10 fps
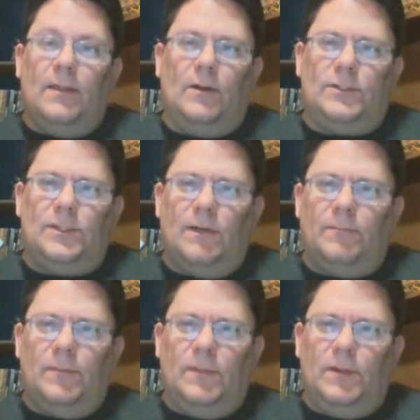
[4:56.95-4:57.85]

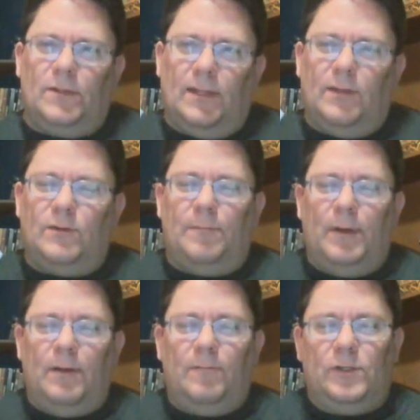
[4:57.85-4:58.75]
there's a
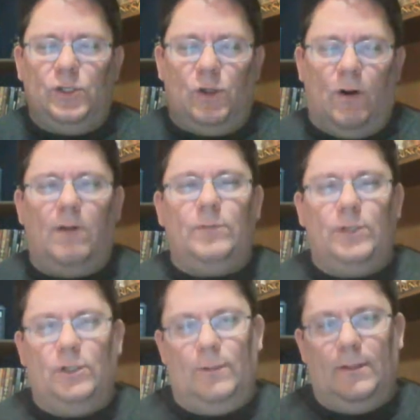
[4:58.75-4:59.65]
bit of a charm
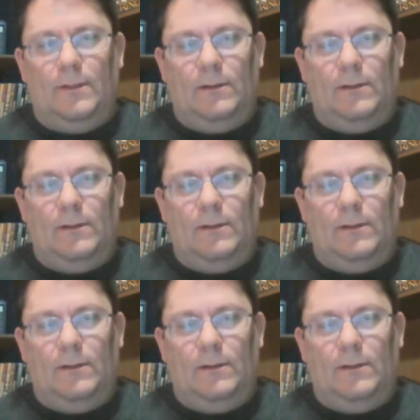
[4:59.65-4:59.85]
to it,